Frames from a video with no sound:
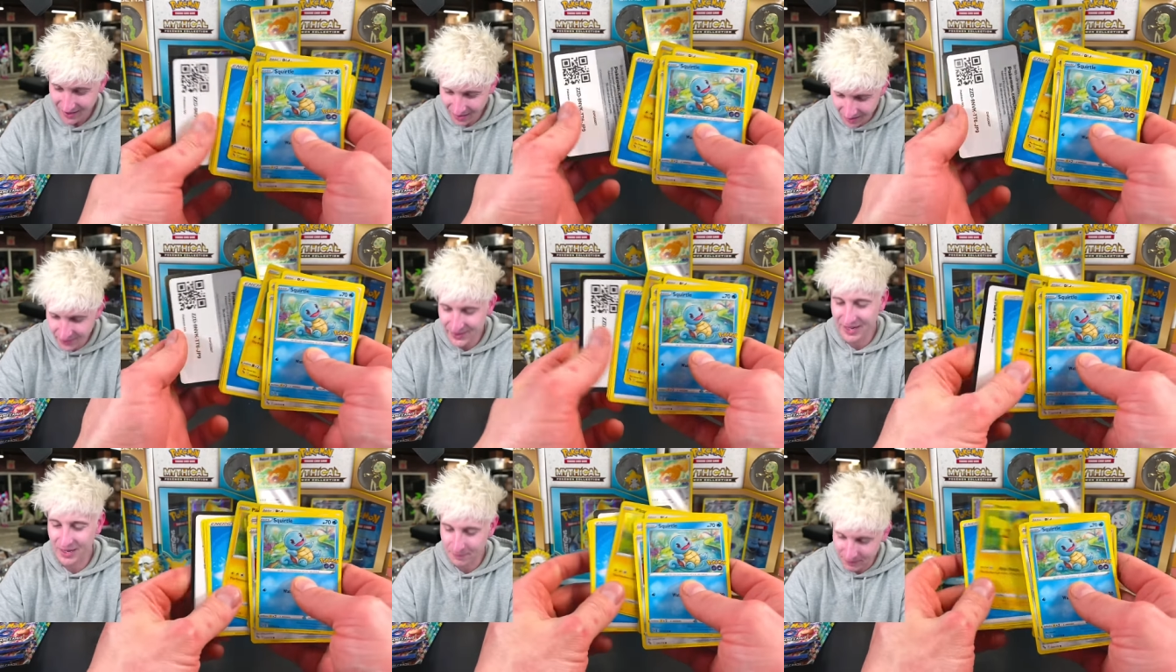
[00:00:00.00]
Oh, we
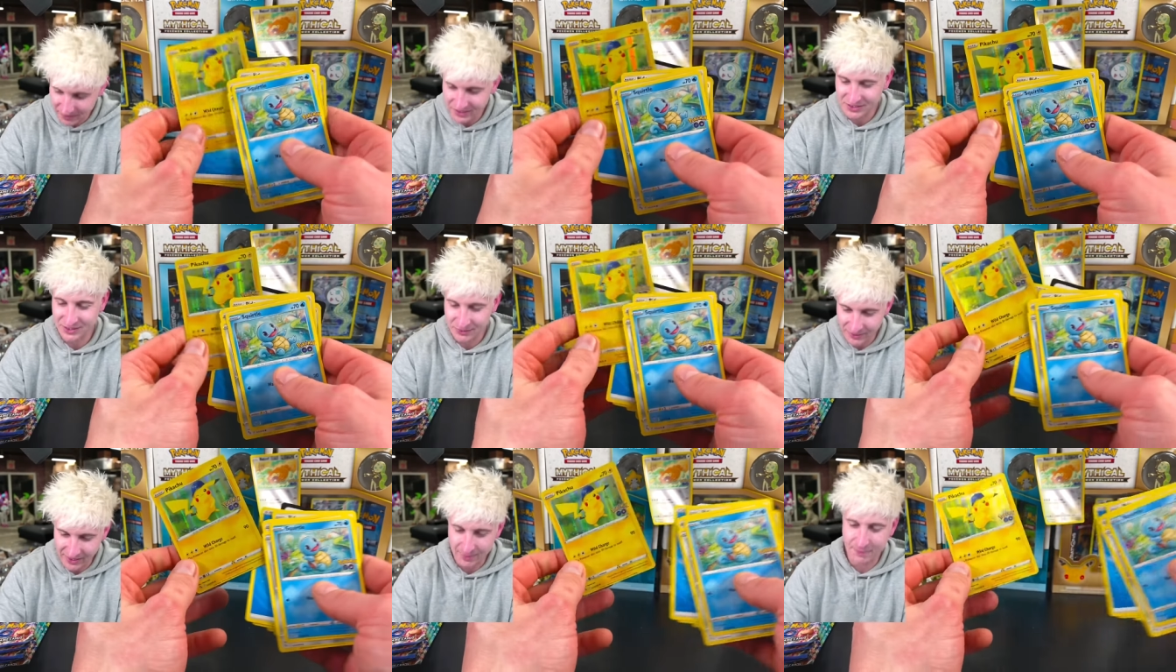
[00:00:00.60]
got a Pikachu.
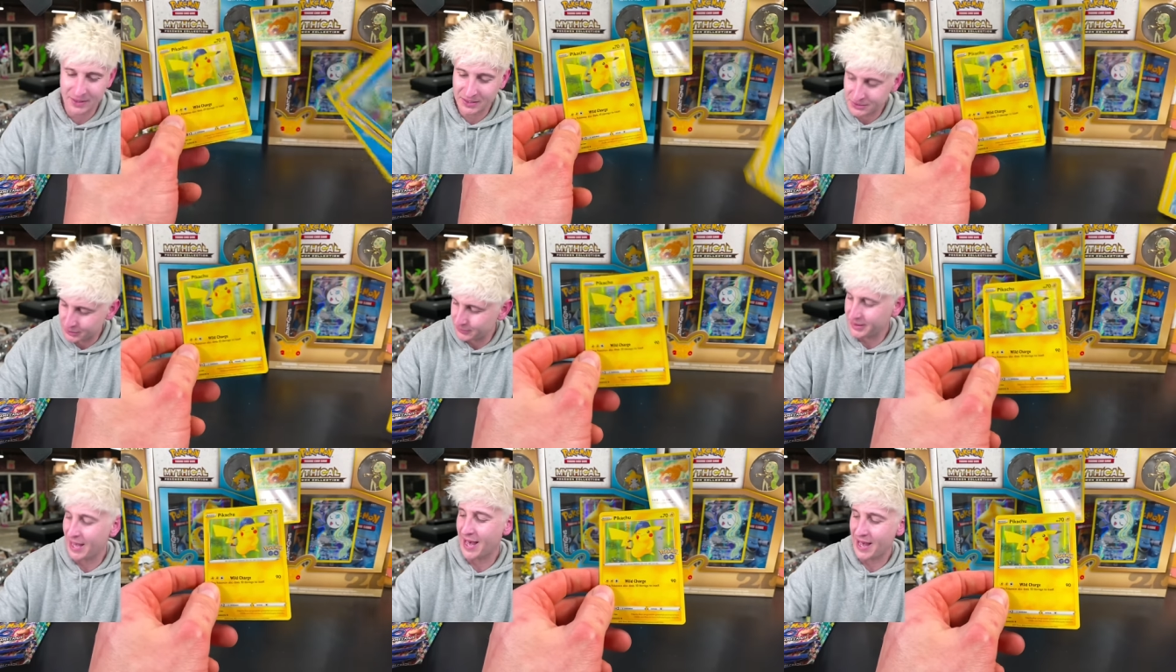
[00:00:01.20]
We got a Pikachu
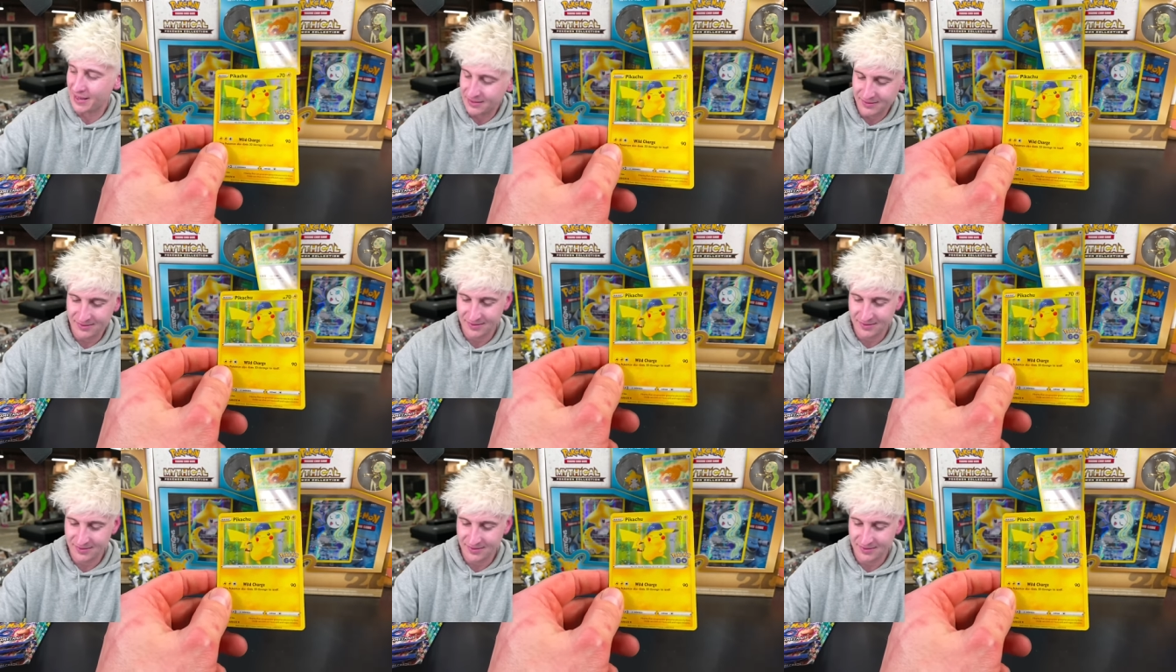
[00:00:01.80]
with a hat.